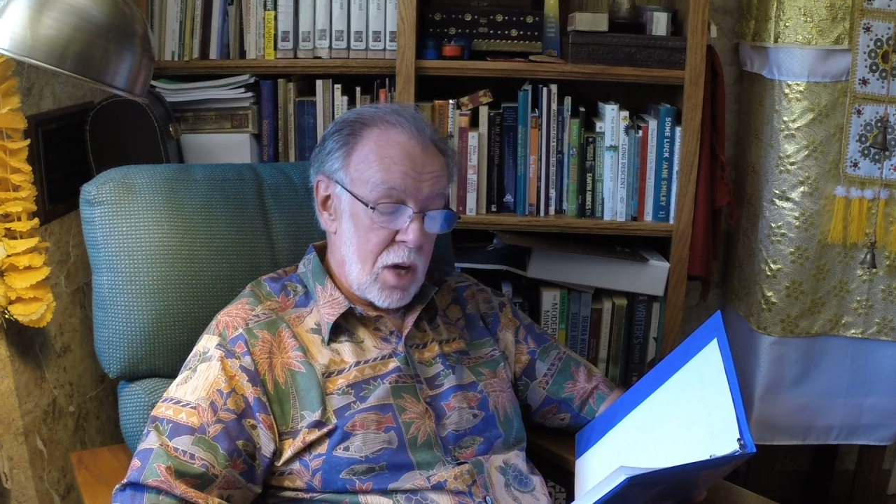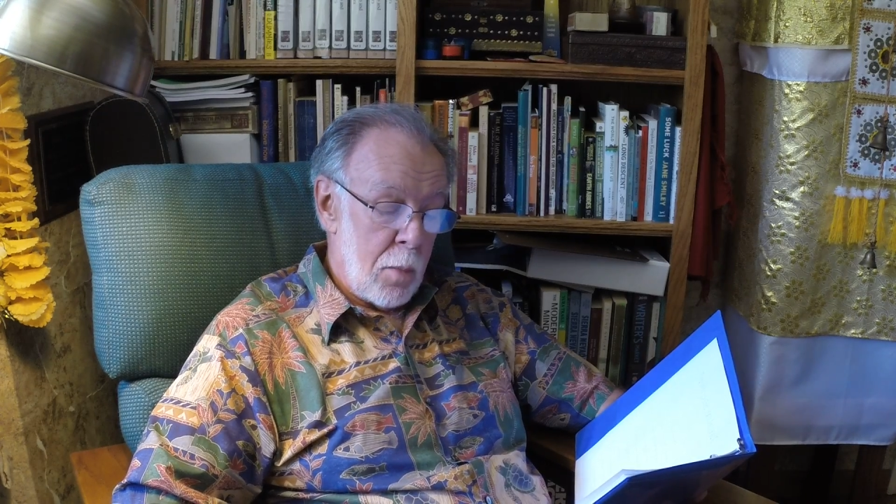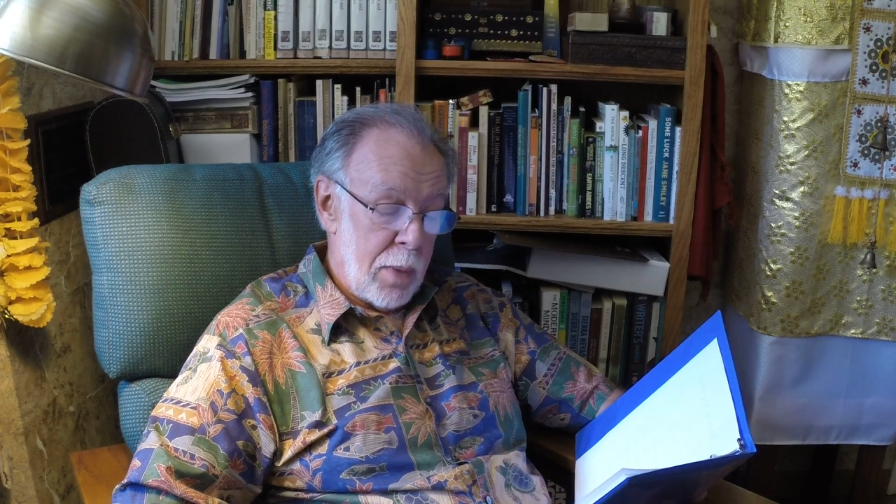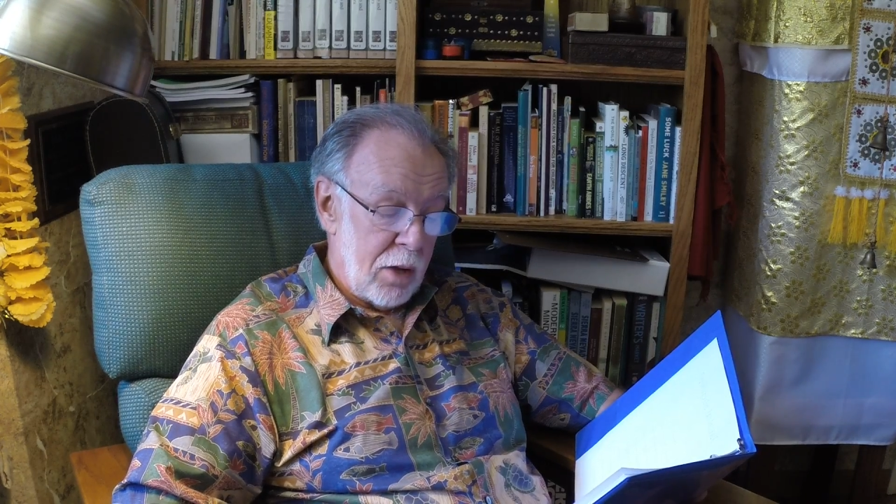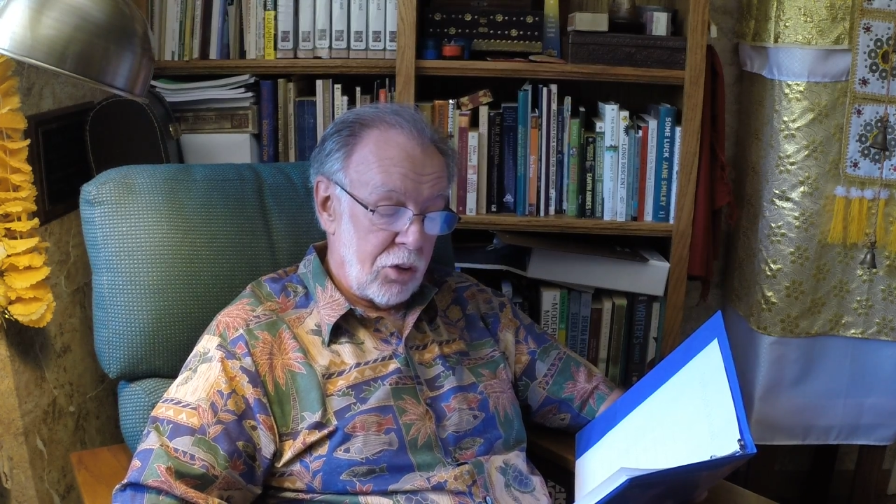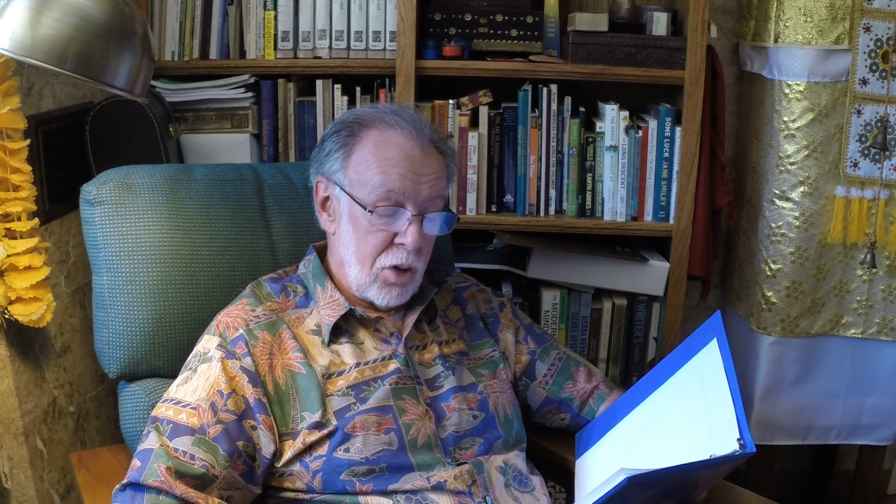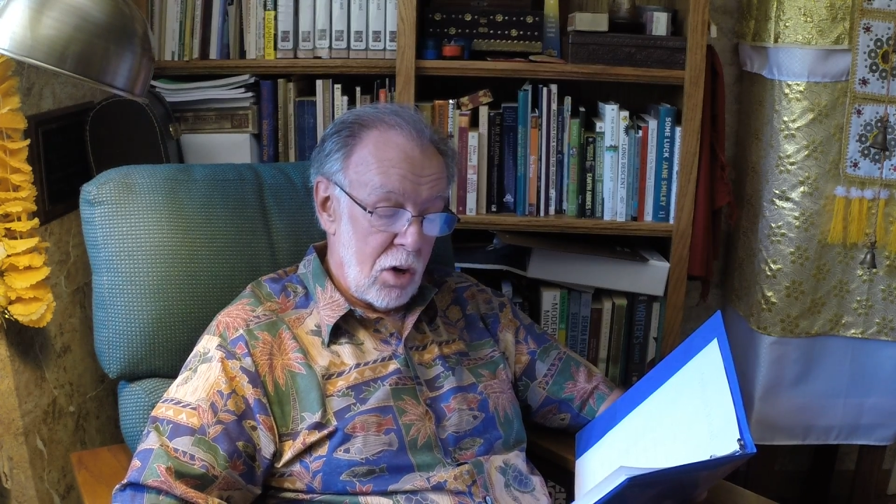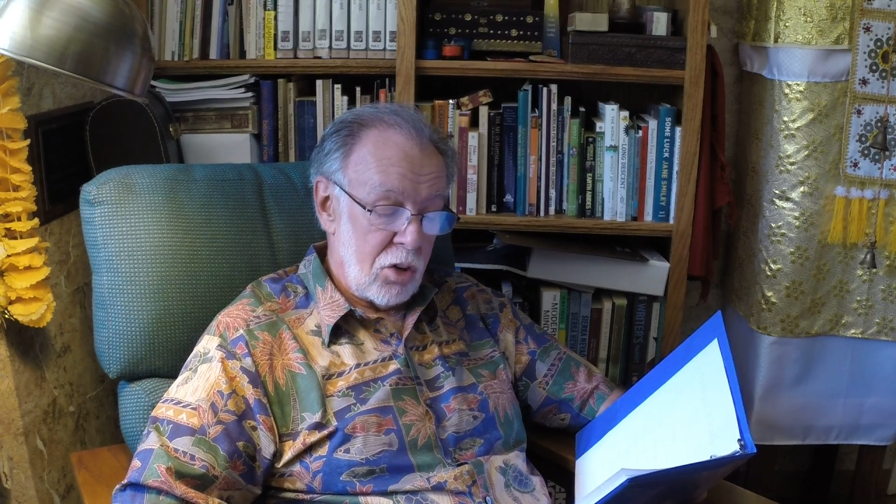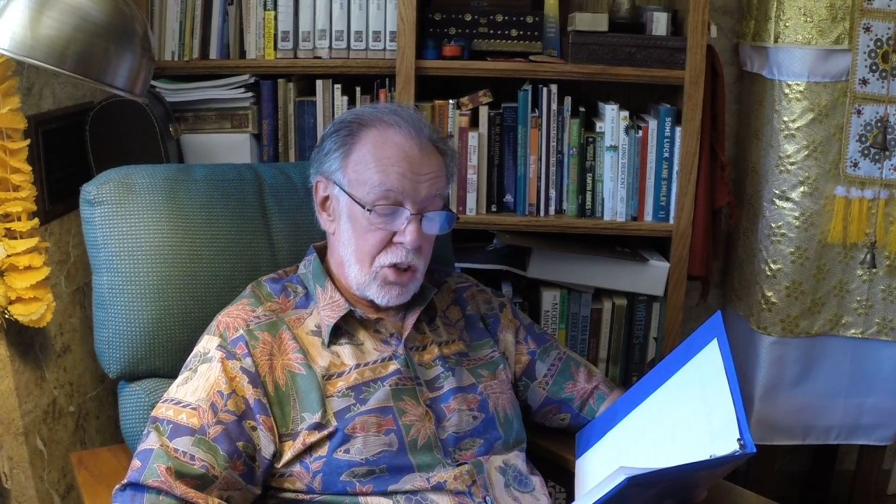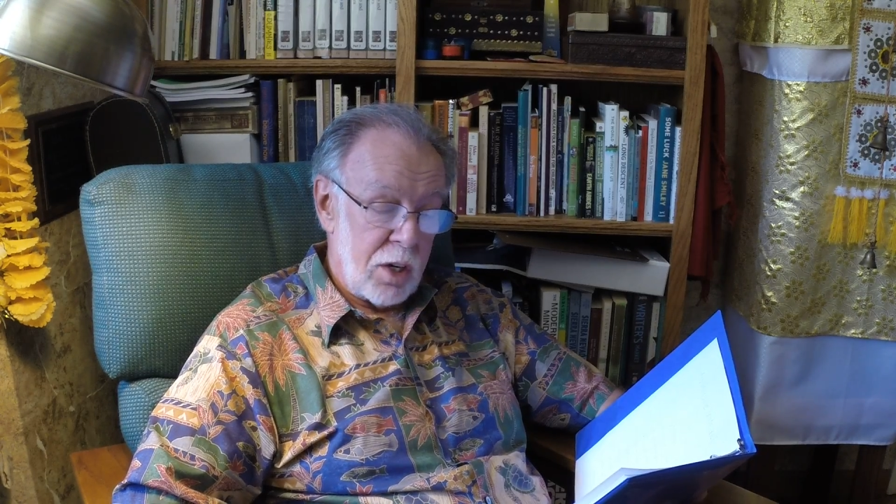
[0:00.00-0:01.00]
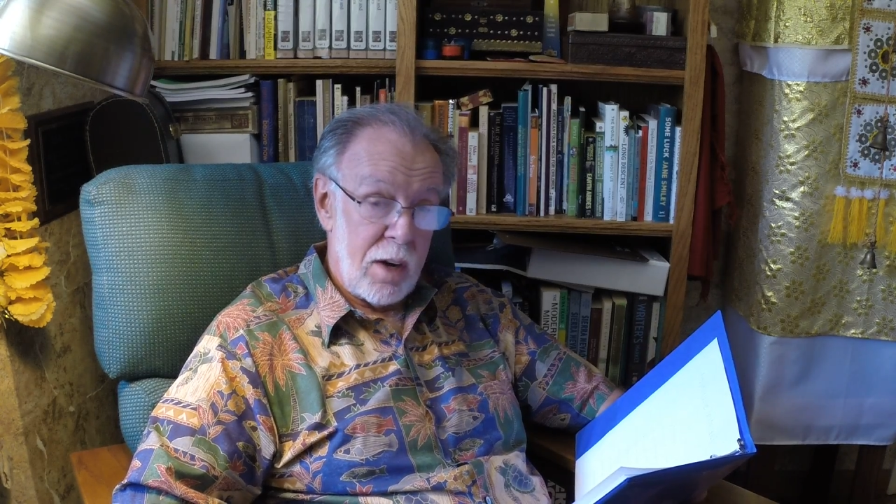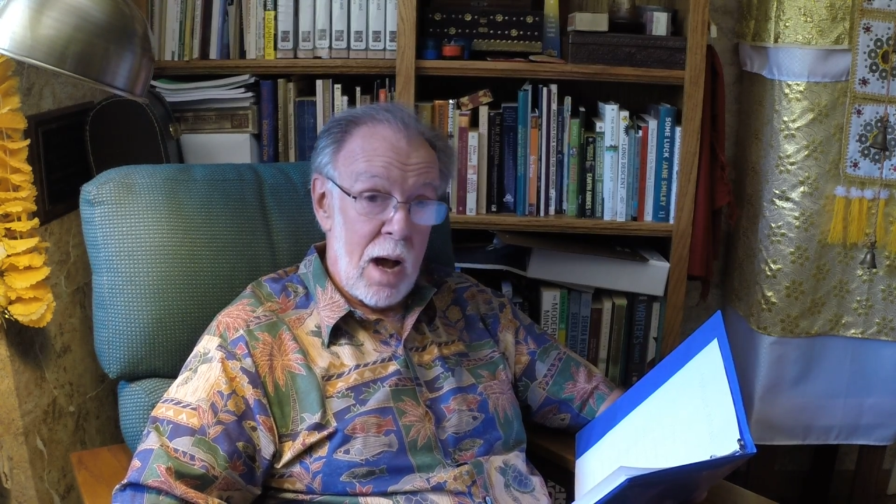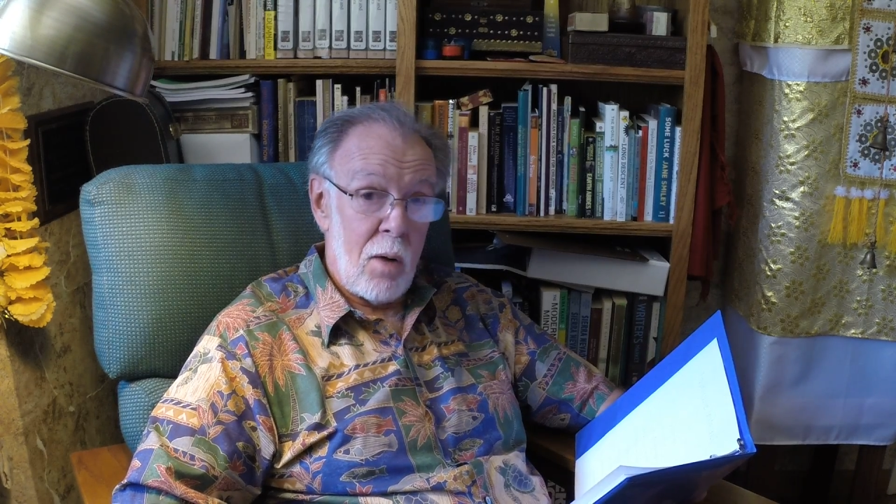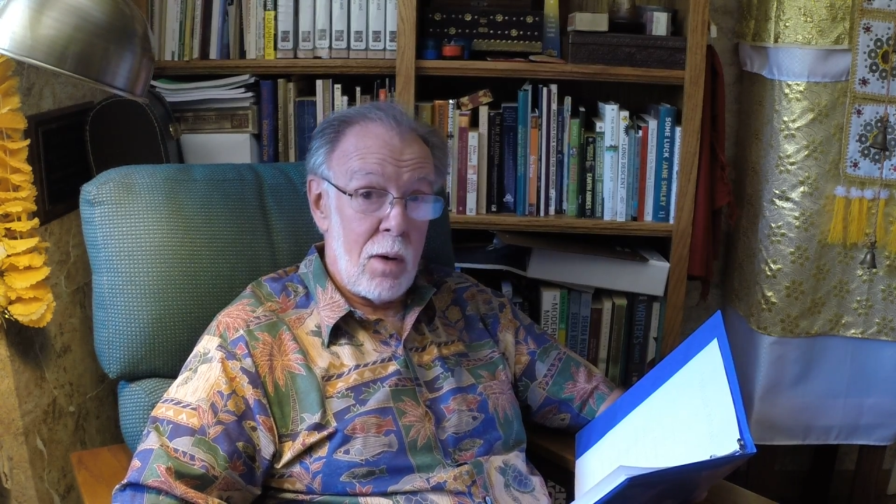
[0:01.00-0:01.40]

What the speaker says: our best nurse and now